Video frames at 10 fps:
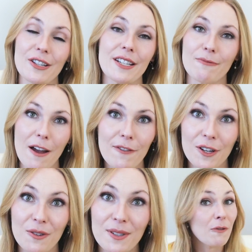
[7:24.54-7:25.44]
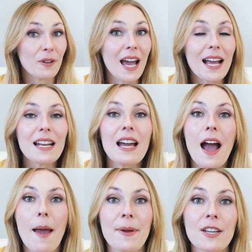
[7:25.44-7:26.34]
in revenue. Before
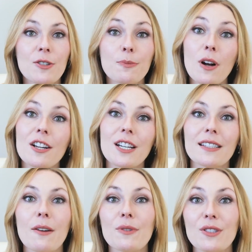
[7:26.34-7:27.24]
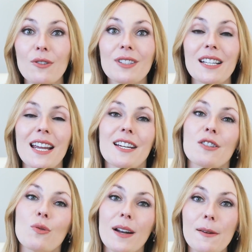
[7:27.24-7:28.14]
that, I managed a project that resulted in
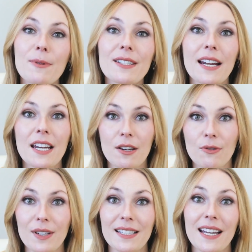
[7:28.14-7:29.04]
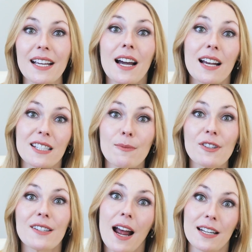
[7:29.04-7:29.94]
a 20% increase in
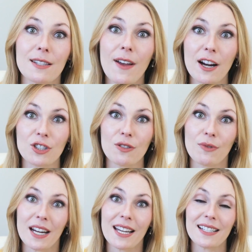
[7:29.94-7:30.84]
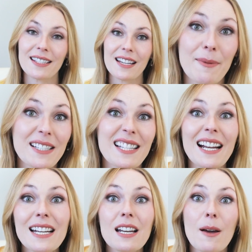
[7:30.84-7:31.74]
customer satisfaction ratings. I'm
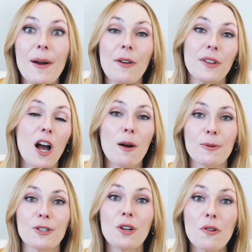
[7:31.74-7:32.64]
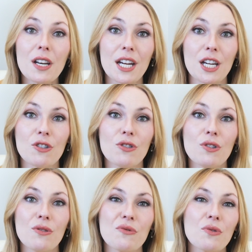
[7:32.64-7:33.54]
excited about the opportunity
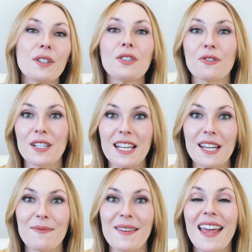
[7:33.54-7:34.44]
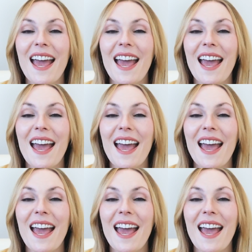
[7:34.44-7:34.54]
to join your team